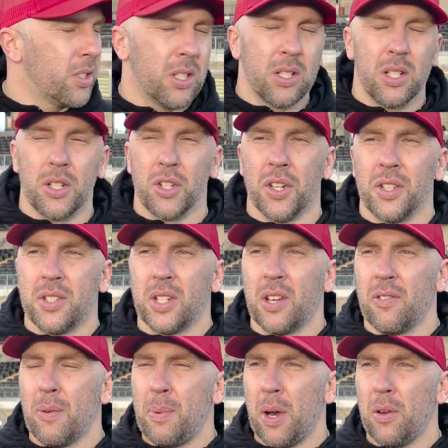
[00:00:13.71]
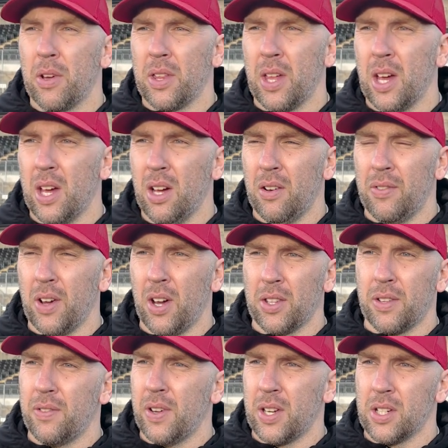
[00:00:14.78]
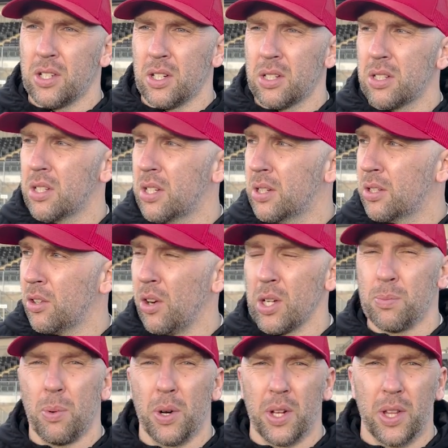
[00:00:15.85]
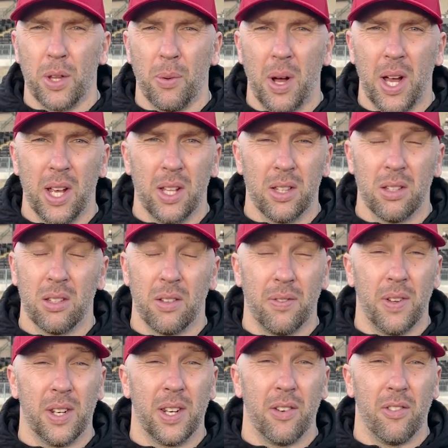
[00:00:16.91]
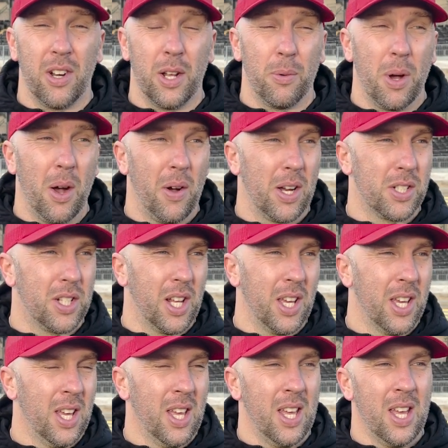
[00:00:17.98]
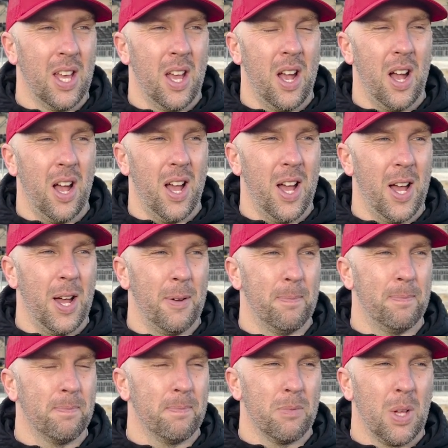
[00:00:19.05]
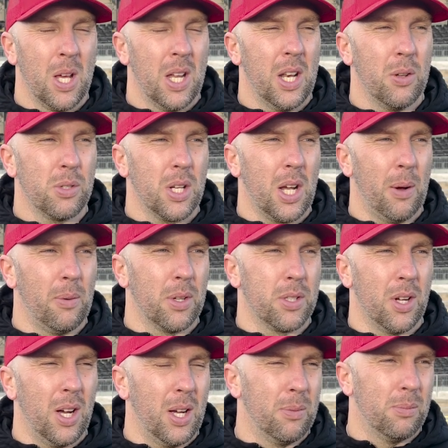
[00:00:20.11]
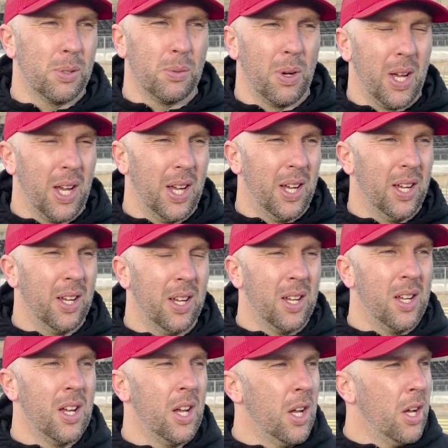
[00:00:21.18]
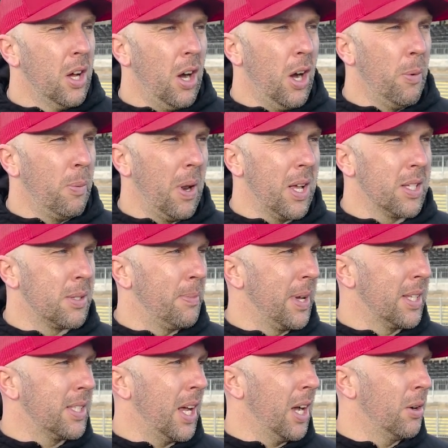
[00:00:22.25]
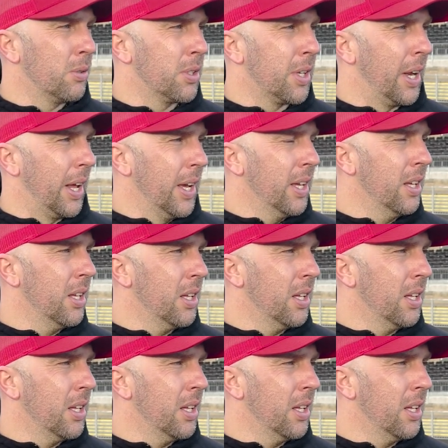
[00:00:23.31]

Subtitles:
decision to give a penalty there. I think our defender's just got his body in the way and defended it really well, actually. There's a couple of times where our players have made tackles today,